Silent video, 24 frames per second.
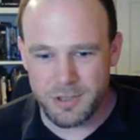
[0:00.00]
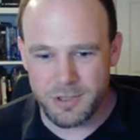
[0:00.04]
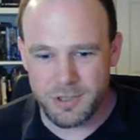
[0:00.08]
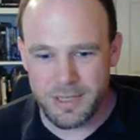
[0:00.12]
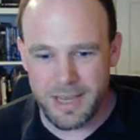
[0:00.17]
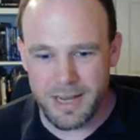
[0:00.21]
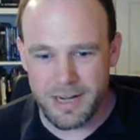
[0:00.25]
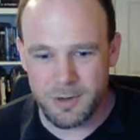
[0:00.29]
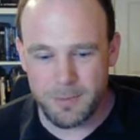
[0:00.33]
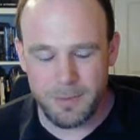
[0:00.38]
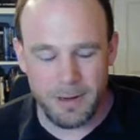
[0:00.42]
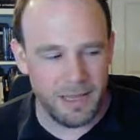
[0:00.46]
just
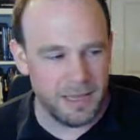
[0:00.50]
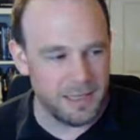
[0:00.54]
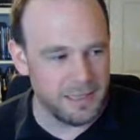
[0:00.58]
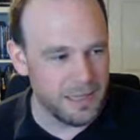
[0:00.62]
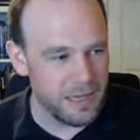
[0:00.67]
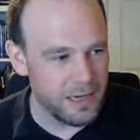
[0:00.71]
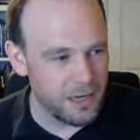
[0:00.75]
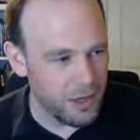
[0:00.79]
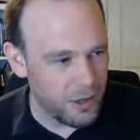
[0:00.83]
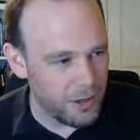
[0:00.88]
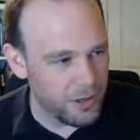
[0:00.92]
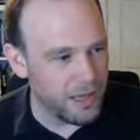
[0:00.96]
end up like
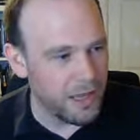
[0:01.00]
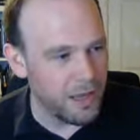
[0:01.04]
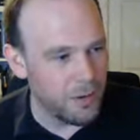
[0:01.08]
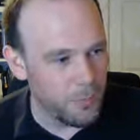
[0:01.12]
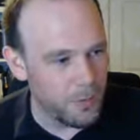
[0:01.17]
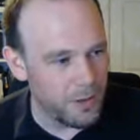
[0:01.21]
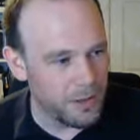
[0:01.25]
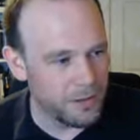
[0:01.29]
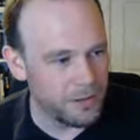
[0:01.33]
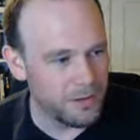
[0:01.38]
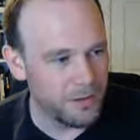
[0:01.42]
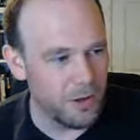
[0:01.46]
saying, okay,
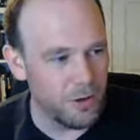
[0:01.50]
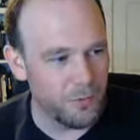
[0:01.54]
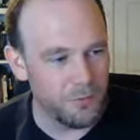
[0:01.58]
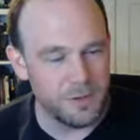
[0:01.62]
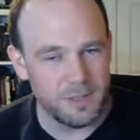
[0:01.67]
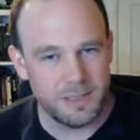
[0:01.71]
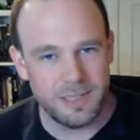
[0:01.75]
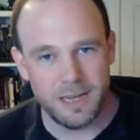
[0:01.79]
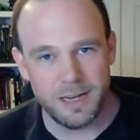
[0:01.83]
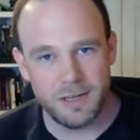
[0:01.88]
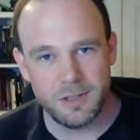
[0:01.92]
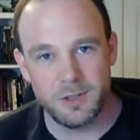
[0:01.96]
well,
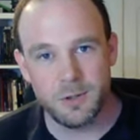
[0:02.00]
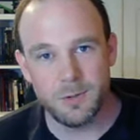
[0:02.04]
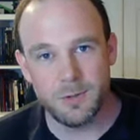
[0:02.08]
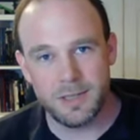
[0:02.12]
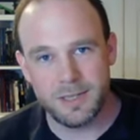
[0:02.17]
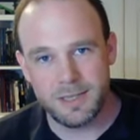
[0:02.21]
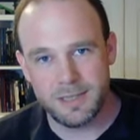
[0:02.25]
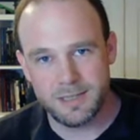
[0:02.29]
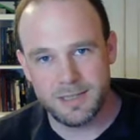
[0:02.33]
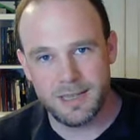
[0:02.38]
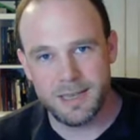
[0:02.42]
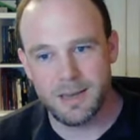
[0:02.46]
obviously I do
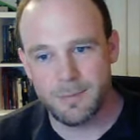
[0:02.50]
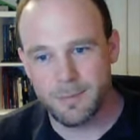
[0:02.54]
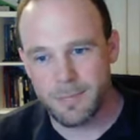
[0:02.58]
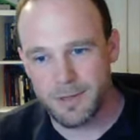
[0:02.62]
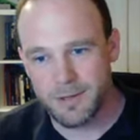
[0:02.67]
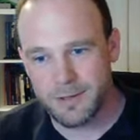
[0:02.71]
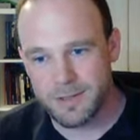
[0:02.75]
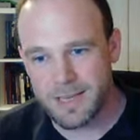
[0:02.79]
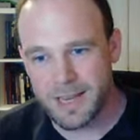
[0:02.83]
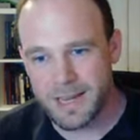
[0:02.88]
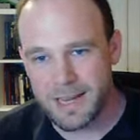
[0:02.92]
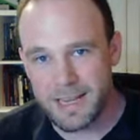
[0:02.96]
this thing
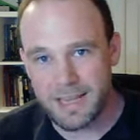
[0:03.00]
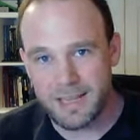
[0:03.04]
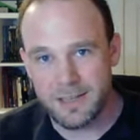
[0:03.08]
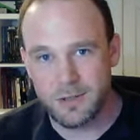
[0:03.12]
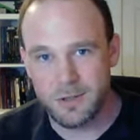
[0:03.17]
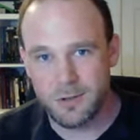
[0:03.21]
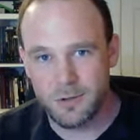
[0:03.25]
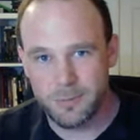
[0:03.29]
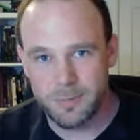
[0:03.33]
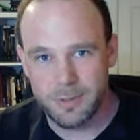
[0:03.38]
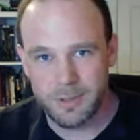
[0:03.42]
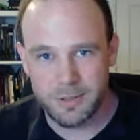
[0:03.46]
because I need
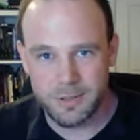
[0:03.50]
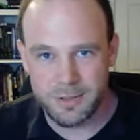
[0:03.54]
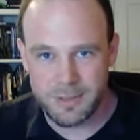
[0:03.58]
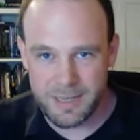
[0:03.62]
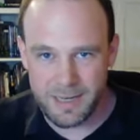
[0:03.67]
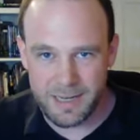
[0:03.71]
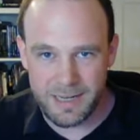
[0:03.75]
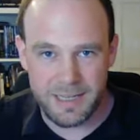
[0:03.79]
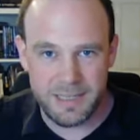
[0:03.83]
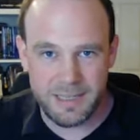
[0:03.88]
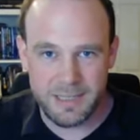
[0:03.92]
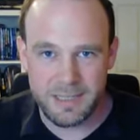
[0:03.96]
to, because I
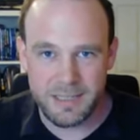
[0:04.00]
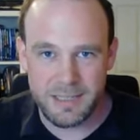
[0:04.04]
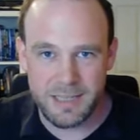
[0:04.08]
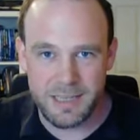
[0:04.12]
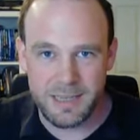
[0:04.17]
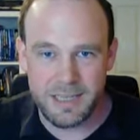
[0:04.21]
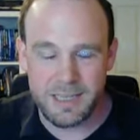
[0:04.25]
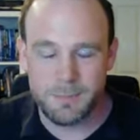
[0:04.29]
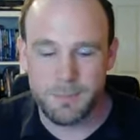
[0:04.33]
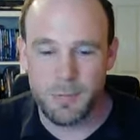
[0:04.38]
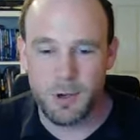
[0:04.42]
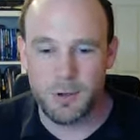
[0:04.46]
need to tick
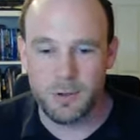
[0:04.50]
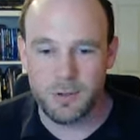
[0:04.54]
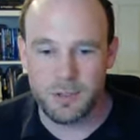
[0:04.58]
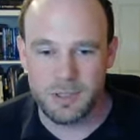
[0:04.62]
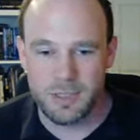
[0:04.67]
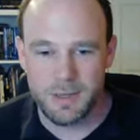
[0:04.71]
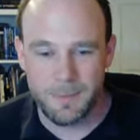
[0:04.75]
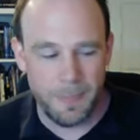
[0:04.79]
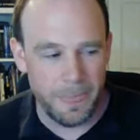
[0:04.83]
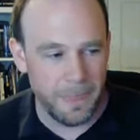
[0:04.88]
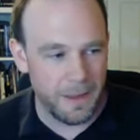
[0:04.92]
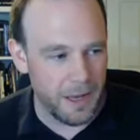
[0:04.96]
this box.
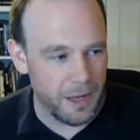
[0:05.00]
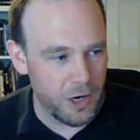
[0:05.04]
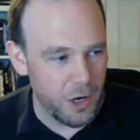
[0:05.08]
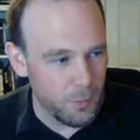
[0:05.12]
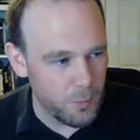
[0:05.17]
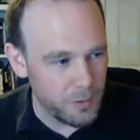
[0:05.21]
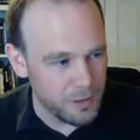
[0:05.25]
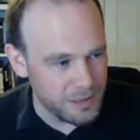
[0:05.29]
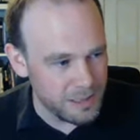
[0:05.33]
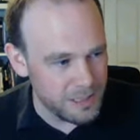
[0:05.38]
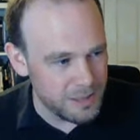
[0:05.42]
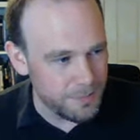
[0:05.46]
I don't
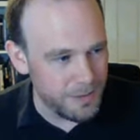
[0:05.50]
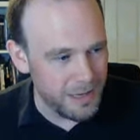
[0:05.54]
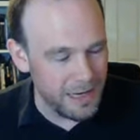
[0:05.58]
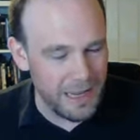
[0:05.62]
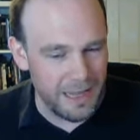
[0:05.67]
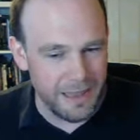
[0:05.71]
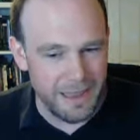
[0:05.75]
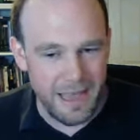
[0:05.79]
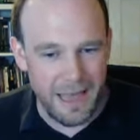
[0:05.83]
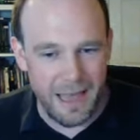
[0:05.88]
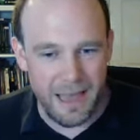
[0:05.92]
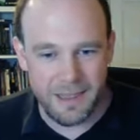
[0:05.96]
want it to be
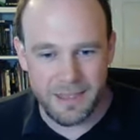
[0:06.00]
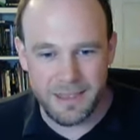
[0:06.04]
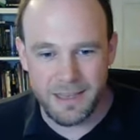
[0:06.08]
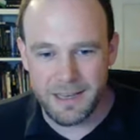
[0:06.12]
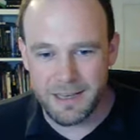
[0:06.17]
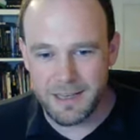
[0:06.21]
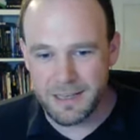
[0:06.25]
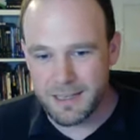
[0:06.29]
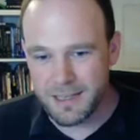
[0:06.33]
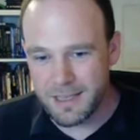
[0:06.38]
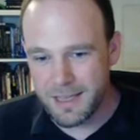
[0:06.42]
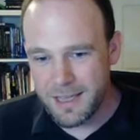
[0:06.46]
like that. I
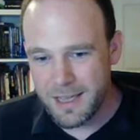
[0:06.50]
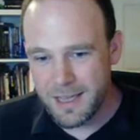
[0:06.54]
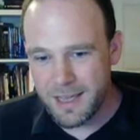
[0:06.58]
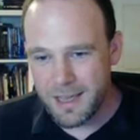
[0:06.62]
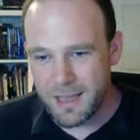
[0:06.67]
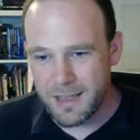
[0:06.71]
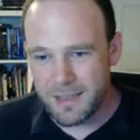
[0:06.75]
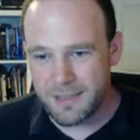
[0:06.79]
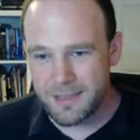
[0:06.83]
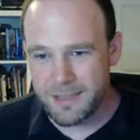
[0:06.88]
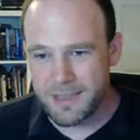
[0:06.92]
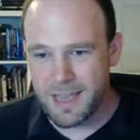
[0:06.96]
think
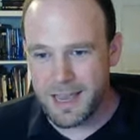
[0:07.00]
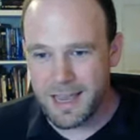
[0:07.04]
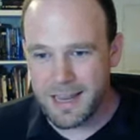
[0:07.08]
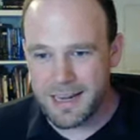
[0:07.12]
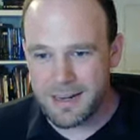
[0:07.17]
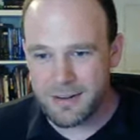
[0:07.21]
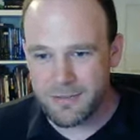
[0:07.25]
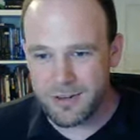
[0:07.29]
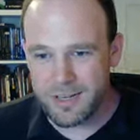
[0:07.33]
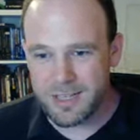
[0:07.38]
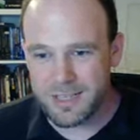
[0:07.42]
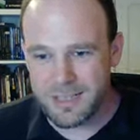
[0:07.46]
the
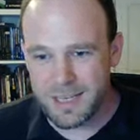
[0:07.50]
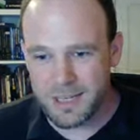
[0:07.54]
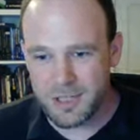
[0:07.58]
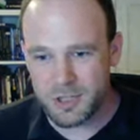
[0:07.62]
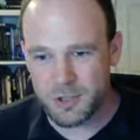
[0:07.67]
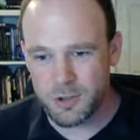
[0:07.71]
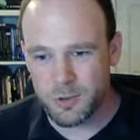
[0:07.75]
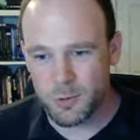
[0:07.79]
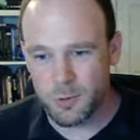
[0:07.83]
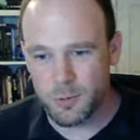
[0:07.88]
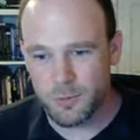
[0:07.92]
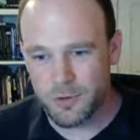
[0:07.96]
idea is they should
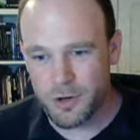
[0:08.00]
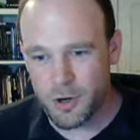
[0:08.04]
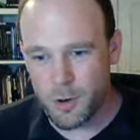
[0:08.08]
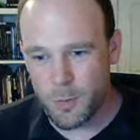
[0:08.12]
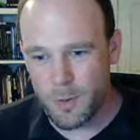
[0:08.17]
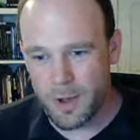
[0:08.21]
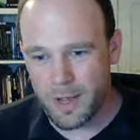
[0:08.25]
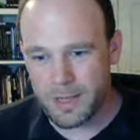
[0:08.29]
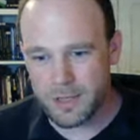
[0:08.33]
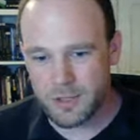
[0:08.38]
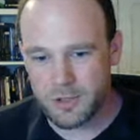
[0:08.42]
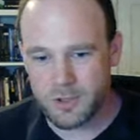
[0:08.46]
all
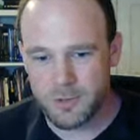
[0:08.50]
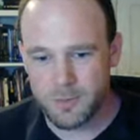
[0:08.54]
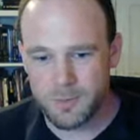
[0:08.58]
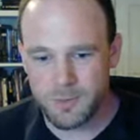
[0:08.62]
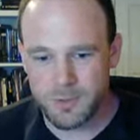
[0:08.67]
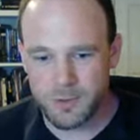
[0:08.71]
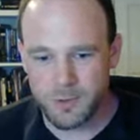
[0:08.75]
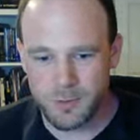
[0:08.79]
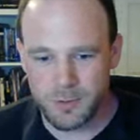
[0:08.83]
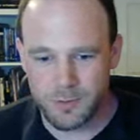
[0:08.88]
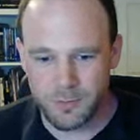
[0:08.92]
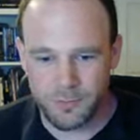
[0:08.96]
require some
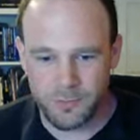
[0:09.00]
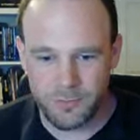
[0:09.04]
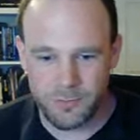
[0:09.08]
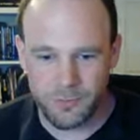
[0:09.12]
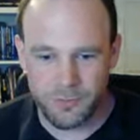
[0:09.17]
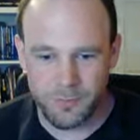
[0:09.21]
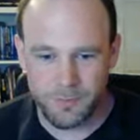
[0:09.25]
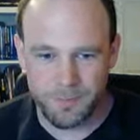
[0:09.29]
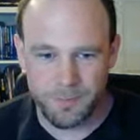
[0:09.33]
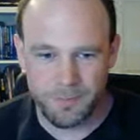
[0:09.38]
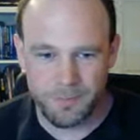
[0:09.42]
sort of